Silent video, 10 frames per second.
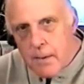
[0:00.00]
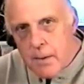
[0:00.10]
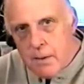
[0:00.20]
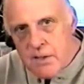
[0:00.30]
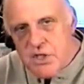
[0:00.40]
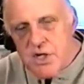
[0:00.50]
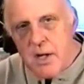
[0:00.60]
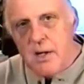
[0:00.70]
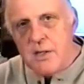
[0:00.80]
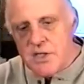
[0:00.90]
It
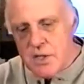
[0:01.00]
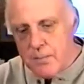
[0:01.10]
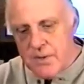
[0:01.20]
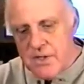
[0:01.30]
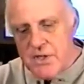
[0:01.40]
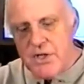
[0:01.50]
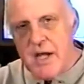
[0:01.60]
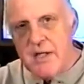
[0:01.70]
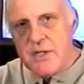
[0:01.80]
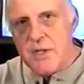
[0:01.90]
simply
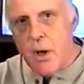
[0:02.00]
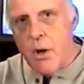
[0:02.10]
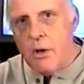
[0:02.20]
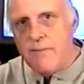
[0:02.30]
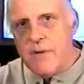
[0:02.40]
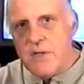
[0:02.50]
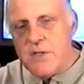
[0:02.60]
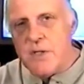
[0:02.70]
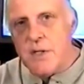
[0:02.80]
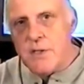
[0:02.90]
states all of these
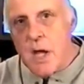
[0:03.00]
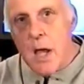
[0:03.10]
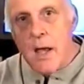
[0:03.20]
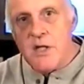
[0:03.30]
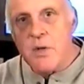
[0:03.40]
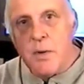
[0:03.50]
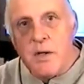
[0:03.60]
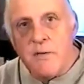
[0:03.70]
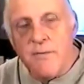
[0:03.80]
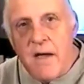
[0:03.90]
things as a
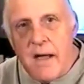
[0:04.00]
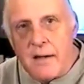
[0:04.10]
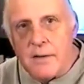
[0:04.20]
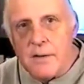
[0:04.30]
matter of fact.